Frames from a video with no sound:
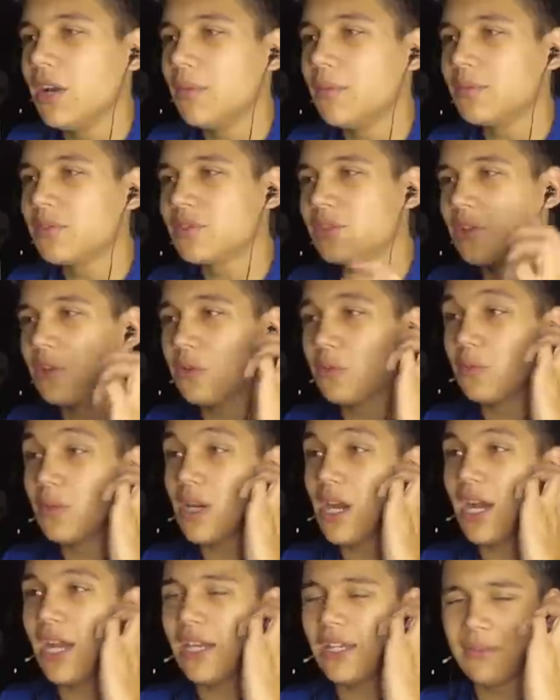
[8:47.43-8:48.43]
So
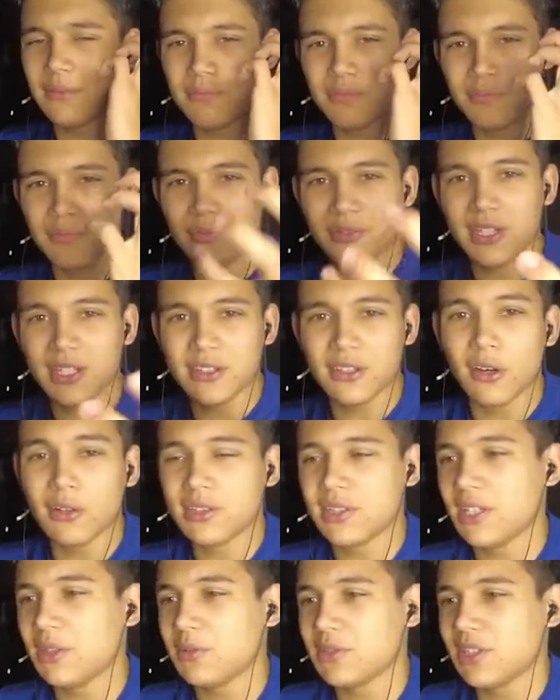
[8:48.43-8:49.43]
I did
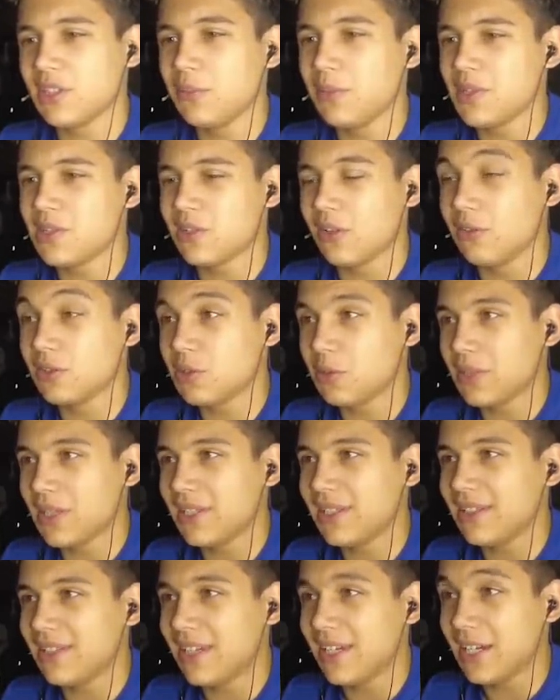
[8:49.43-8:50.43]
notice that I was a little bit slow. So what I
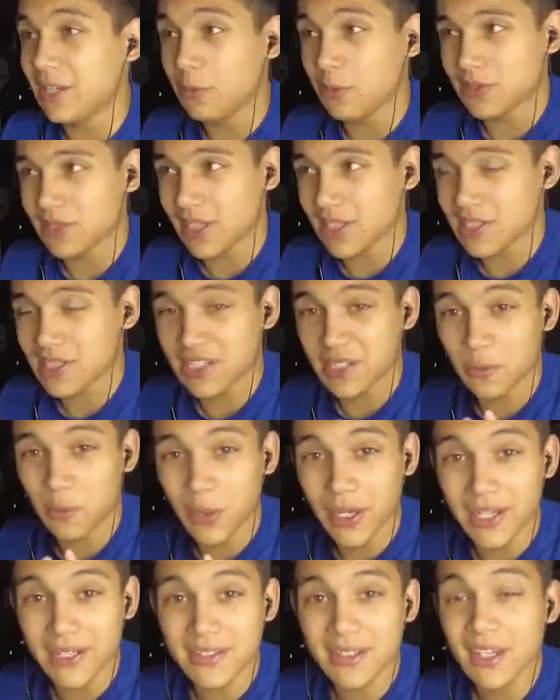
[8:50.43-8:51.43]
did here was actually
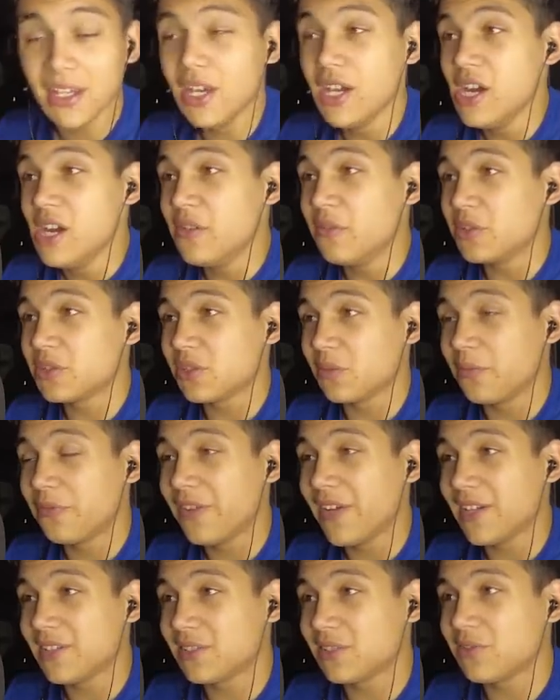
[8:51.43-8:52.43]
wait for some
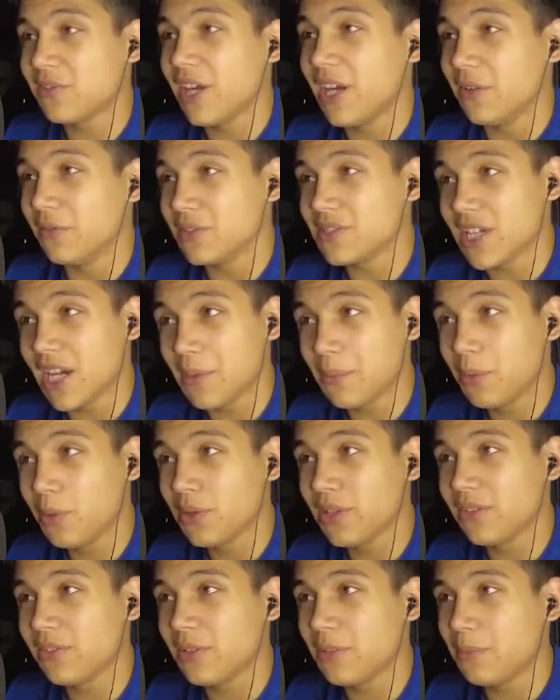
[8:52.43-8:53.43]
faster drivers. I
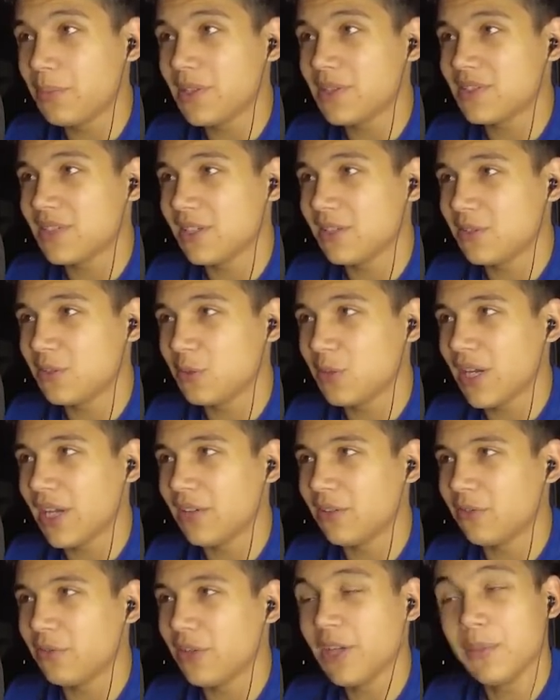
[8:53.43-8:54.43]
pulled into the pits here to
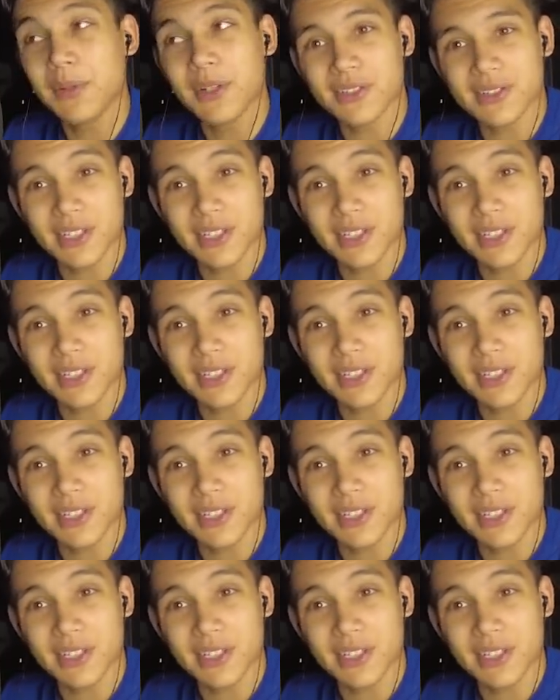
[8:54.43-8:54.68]
kind of wait because